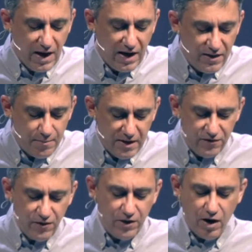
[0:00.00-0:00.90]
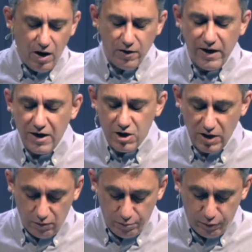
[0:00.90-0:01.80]
In the midst of the congregation,
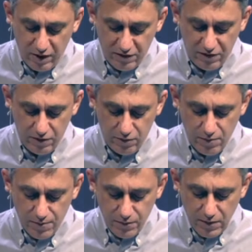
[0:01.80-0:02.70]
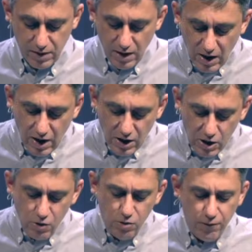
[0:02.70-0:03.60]
I will praise you.
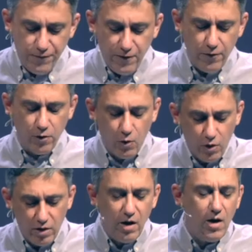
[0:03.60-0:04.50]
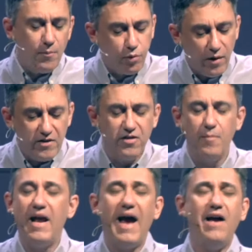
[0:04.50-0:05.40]
You who fear the Lord, praise him.
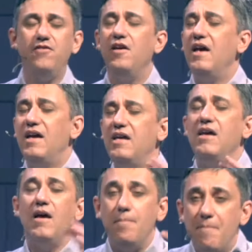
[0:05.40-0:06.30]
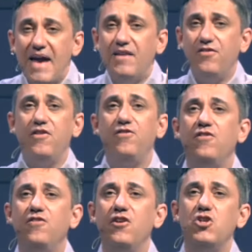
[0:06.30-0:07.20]
And as he makes this
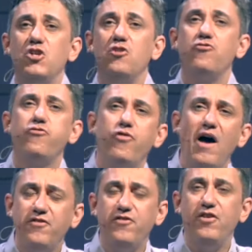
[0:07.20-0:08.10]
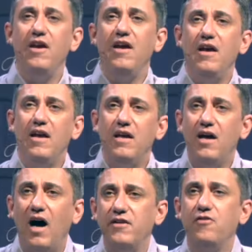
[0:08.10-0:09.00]
decision to trust in
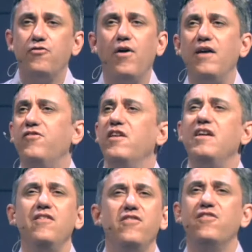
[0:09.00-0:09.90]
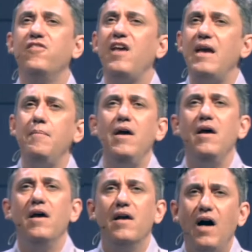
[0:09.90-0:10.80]
God, to trust that he is the same
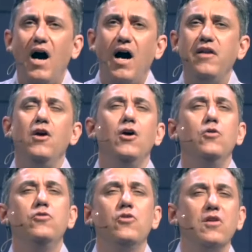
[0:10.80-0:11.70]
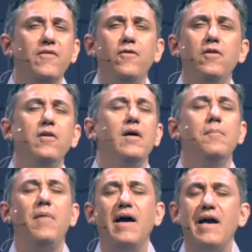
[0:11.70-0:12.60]
God who delivered
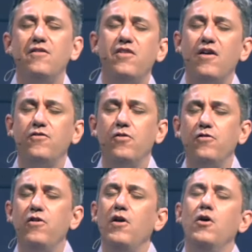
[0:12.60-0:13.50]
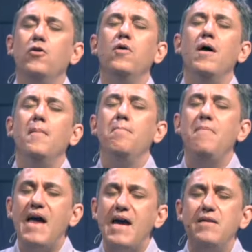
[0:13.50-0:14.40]
my ancestors, who
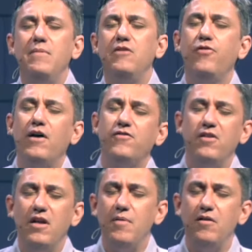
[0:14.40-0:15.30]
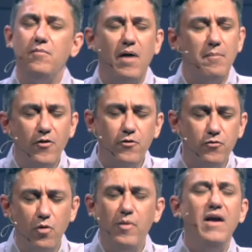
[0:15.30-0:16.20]
made me trust in him in my mother's
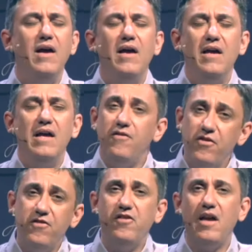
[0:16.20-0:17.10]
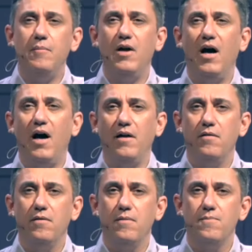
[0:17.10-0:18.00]
womb, he's the same God.
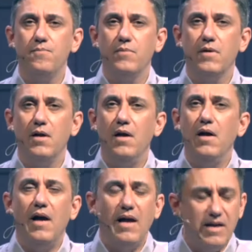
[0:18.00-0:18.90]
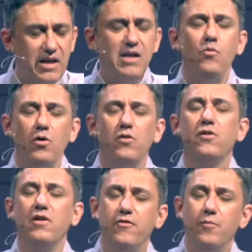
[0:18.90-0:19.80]
And he will
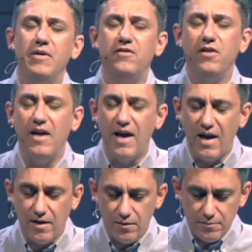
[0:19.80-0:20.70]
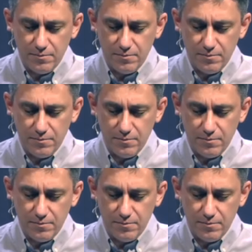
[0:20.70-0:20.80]
deliver me today.